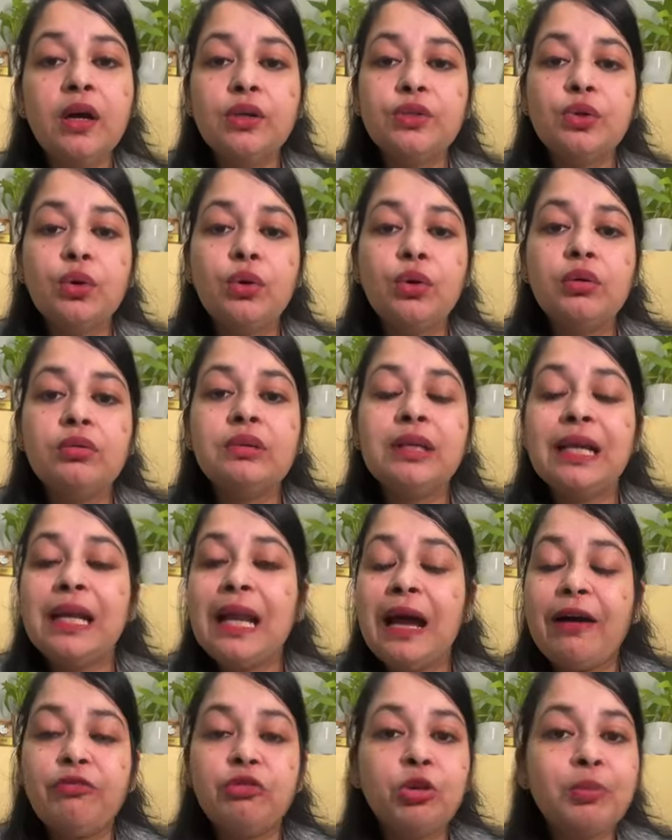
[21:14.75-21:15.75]
So
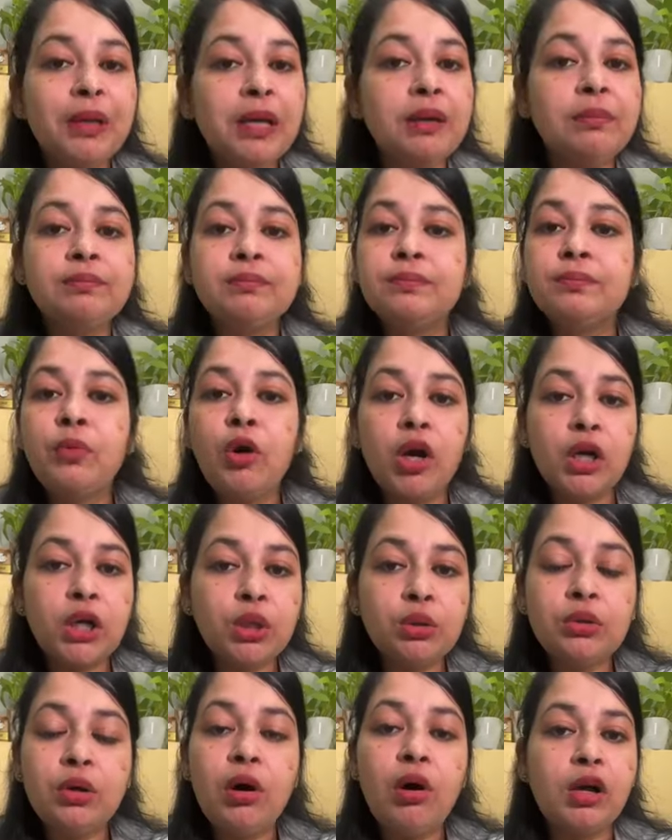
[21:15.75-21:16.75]
they'll have to be brought
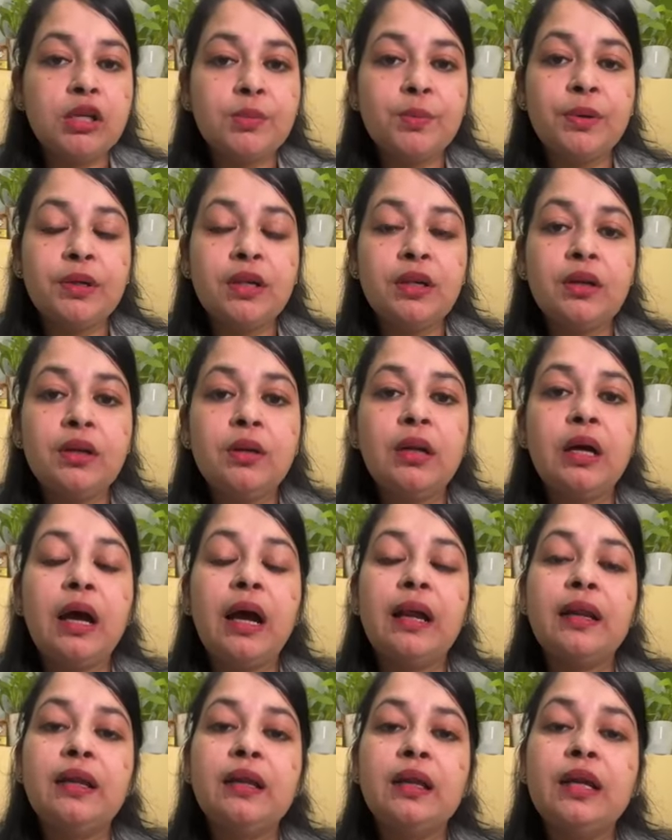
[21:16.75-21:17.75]
to the hospital,
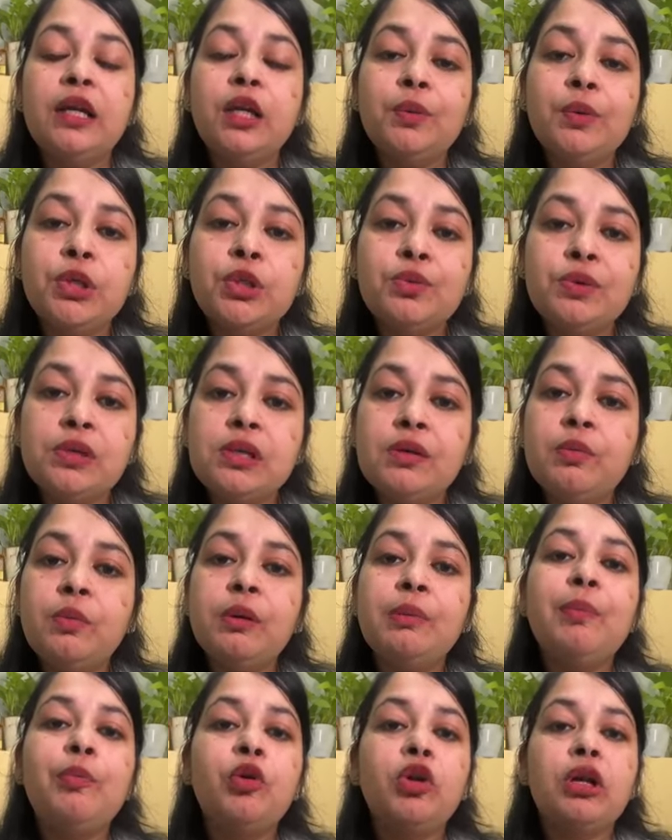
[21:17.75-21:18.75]
and individual
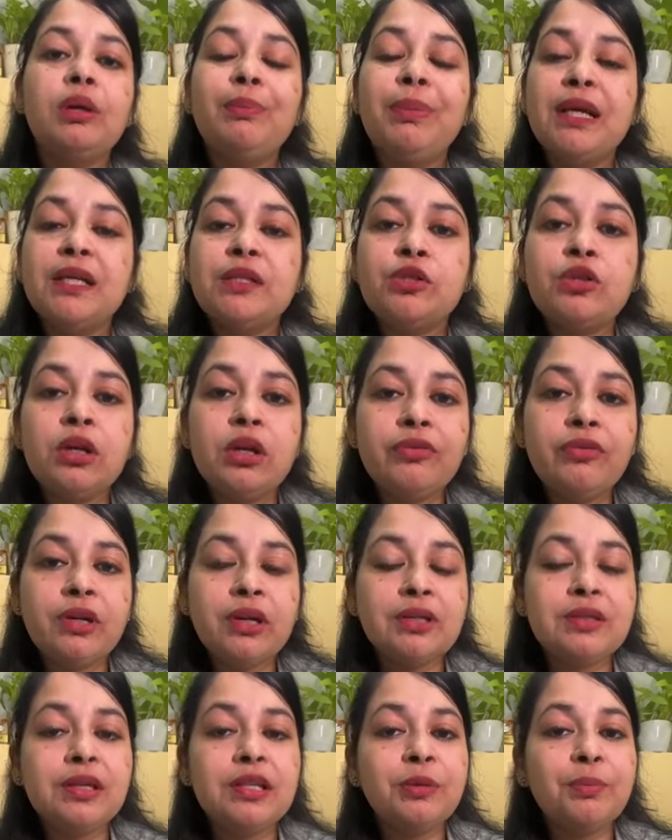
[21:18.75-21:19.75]
will be put on, based on if
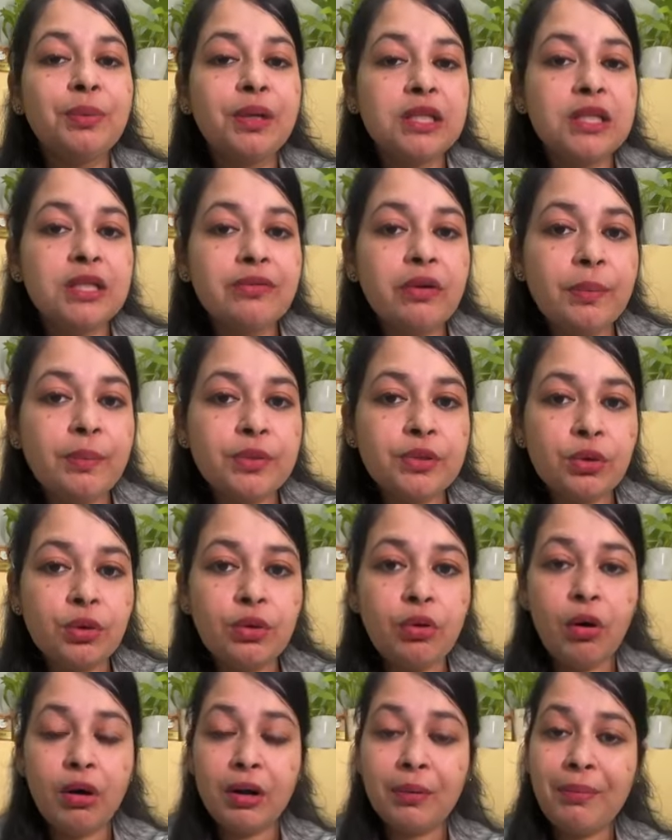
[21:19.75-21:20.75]
it is a depressive
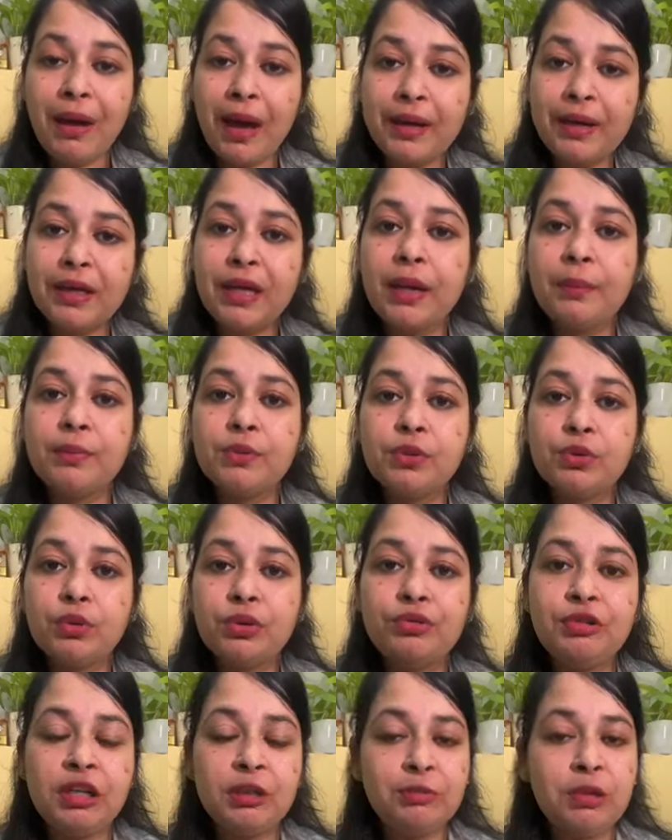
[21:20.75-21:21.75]
episode or a manic
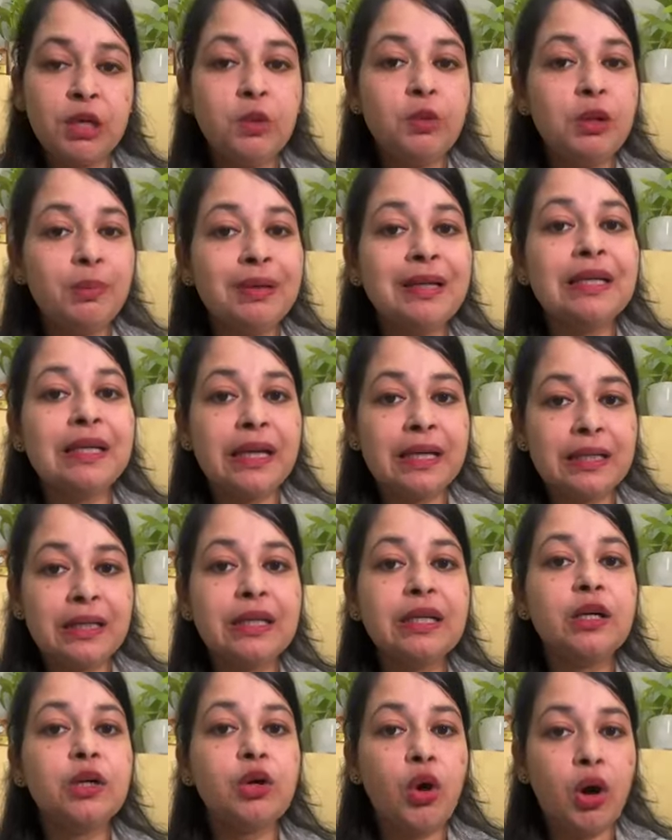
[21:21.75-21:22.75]
episode, treatment will be
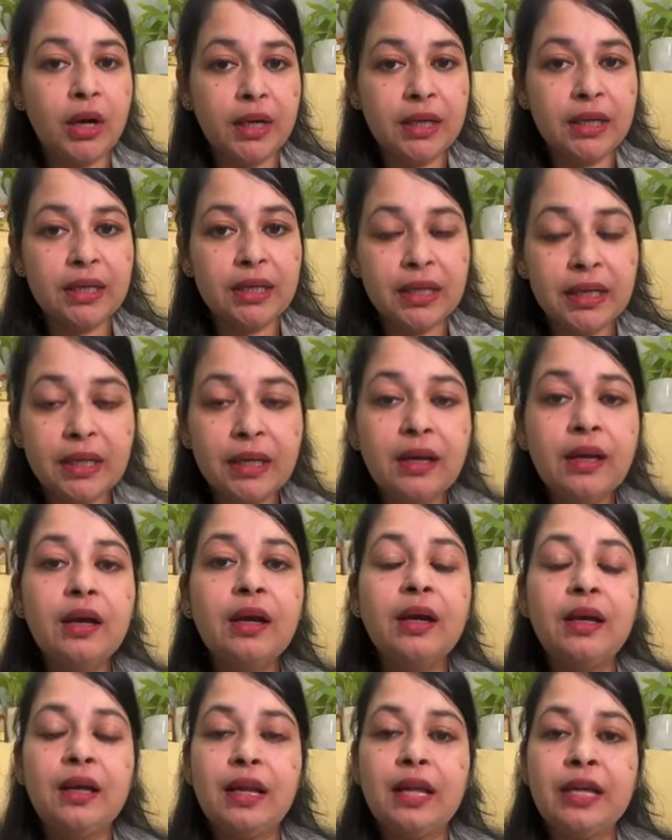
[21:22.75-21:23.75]
directed accordingly.
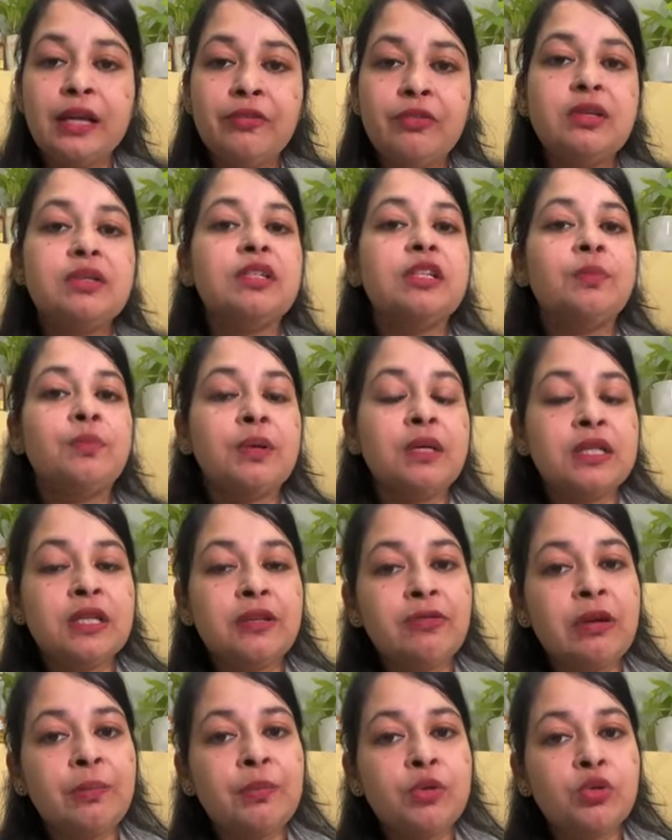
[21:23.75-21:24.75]
Like if it is a
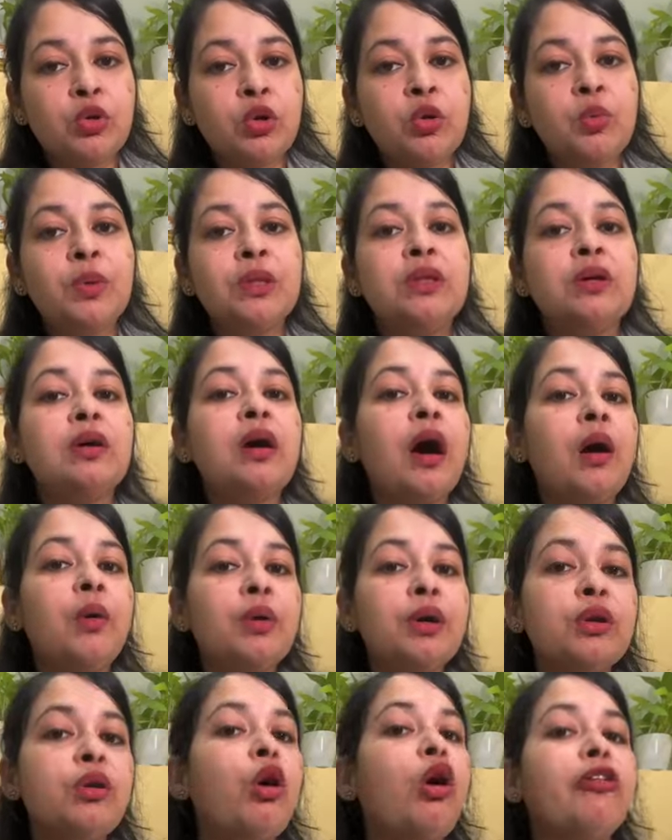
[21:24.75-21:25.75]
depressive episode with a
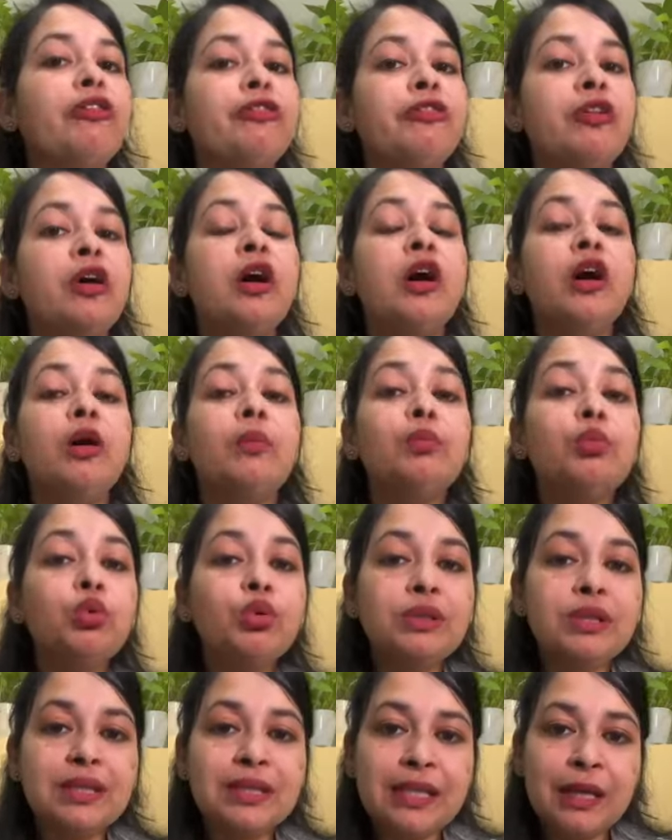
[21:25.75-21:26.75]
cover of
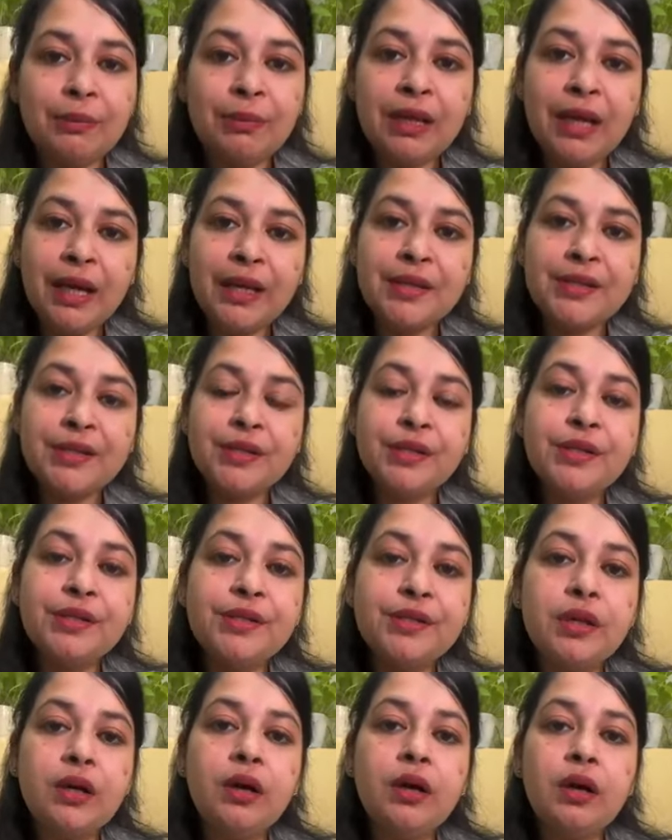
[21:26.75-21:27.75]
mood
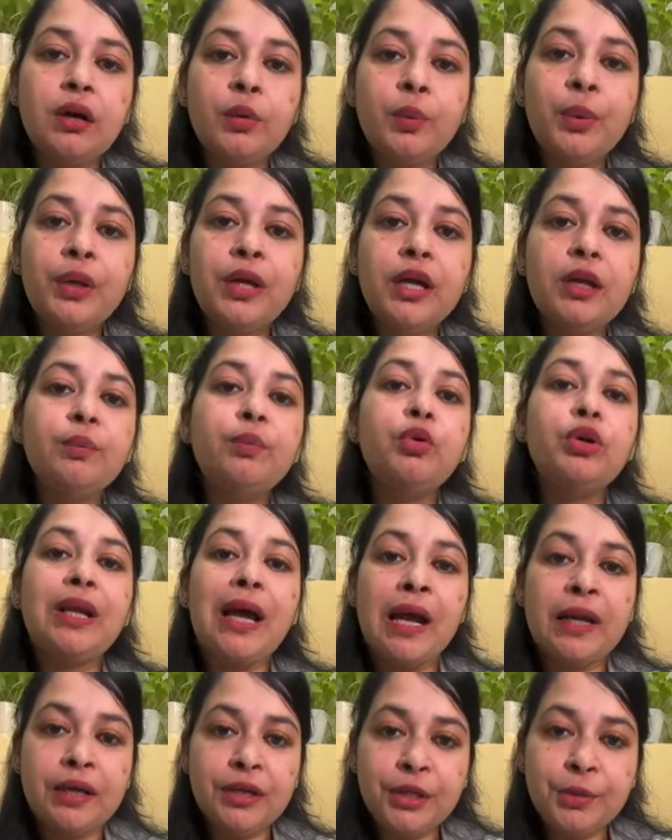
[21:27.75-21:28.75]
stabilizers, we can put
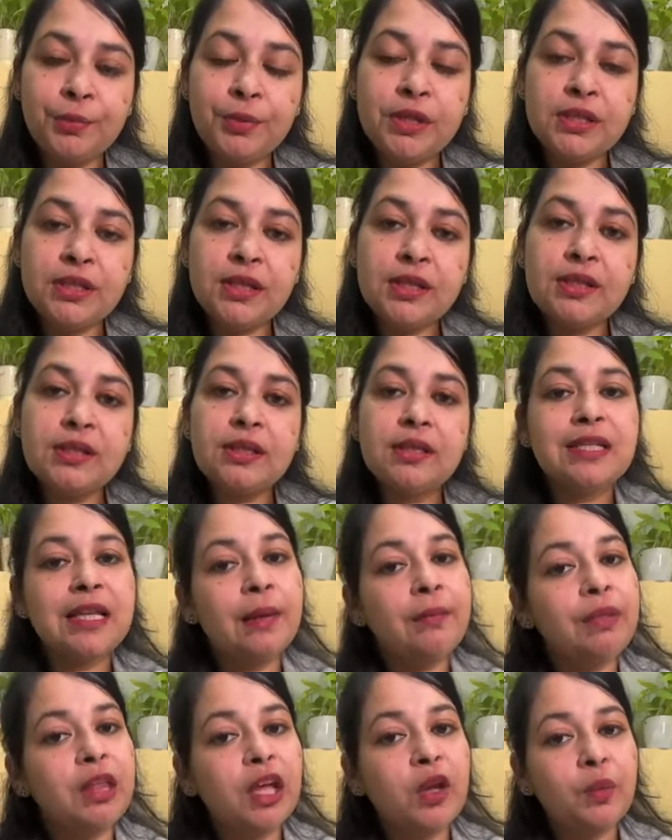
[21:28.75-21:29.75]
antidepressants.
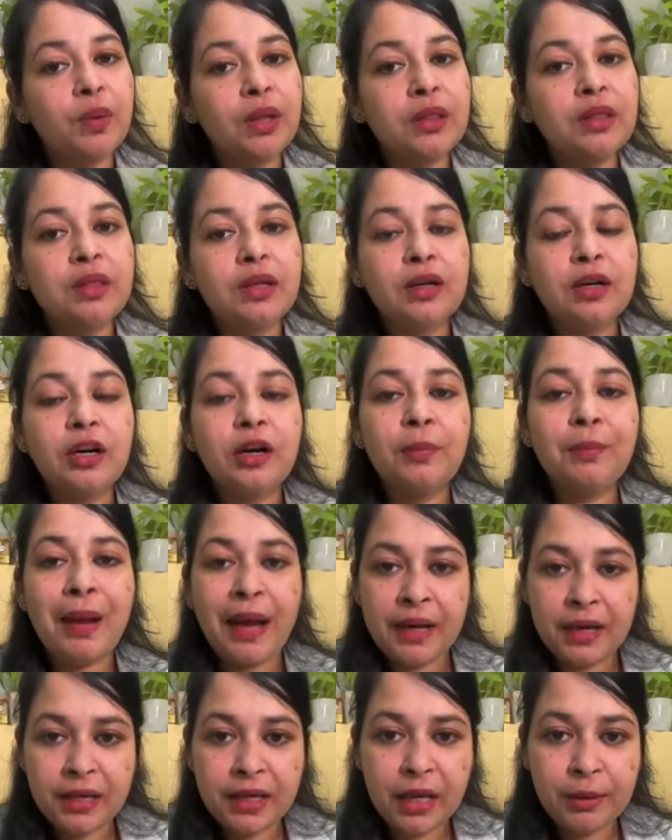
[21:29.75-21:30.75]
Same thing with a
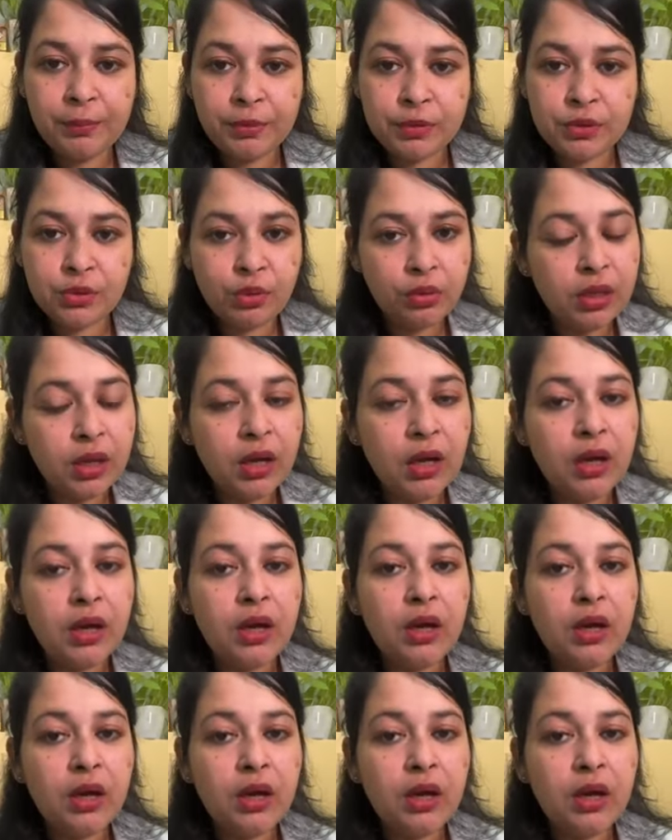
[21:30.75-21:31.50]
manic episode.